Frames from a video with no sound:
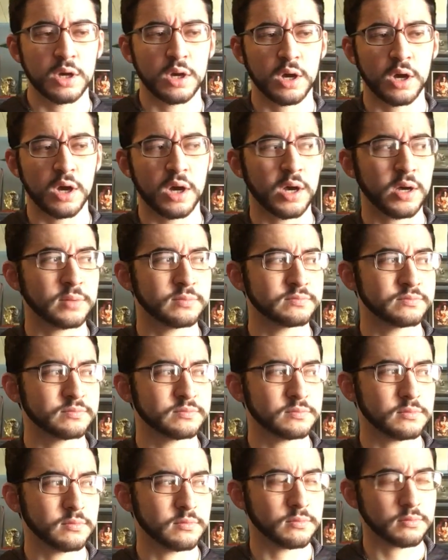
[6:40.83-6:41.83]

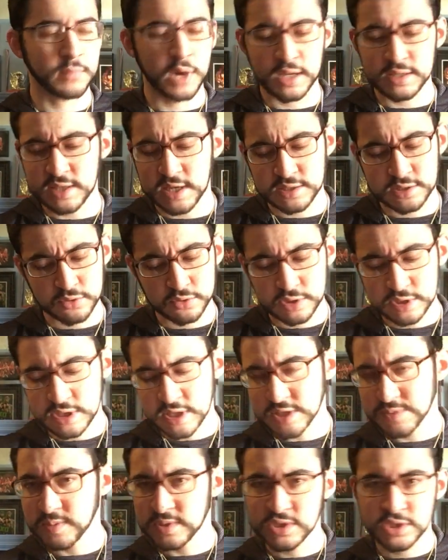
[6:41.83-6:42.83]
My intestinal
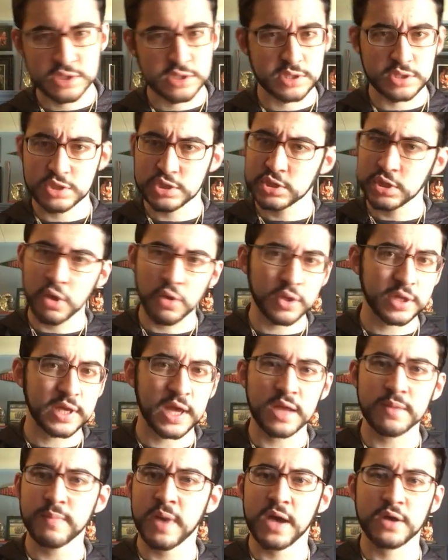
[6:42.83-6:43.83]
disease has been slowly
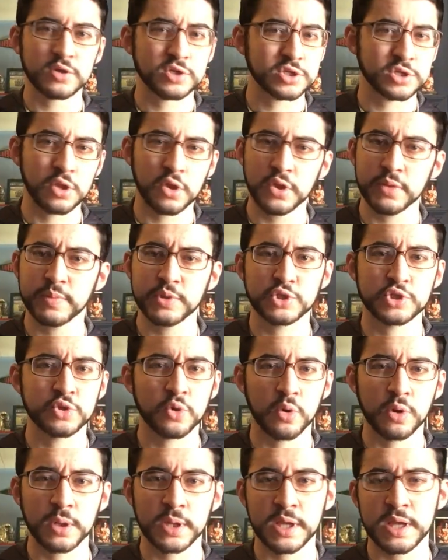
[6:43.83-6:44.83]
getting better, slowly but
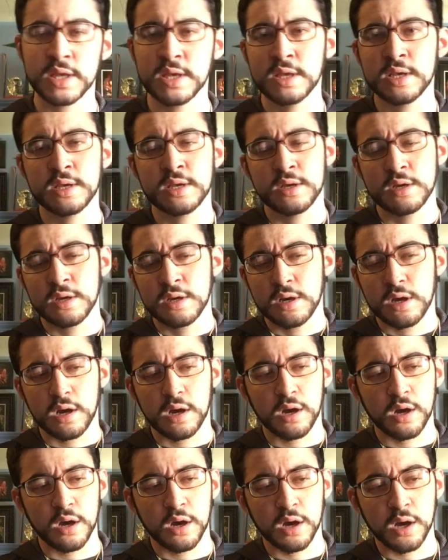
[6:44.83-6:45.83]
surely.
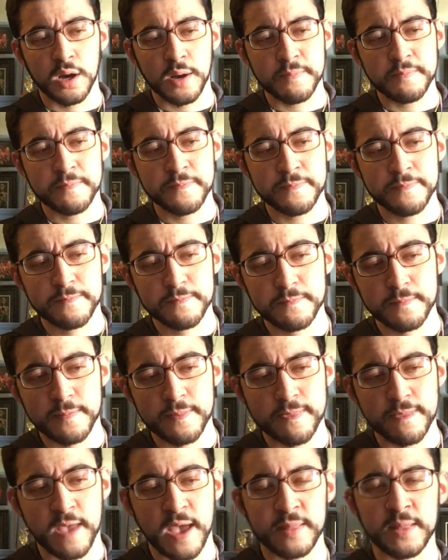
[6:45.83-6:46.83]
And
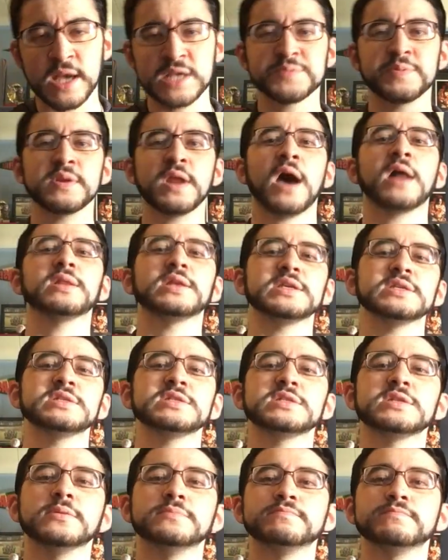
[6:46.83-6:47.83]
last but not
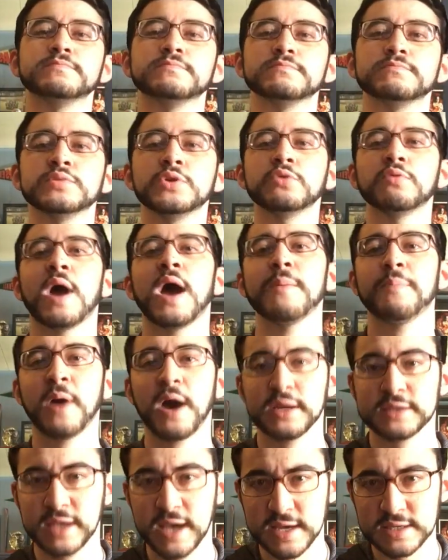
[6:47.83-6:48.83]
least, Blue Riot
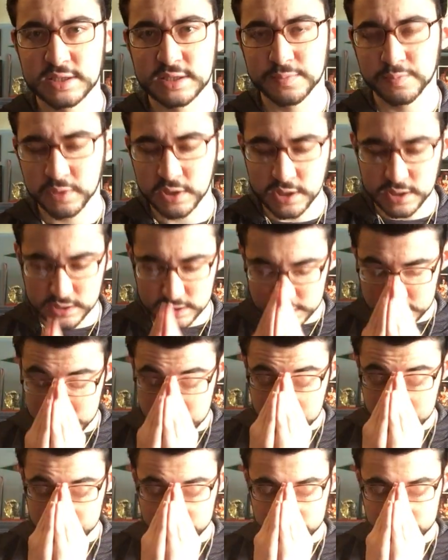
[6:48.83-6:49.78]
Podcast. Please,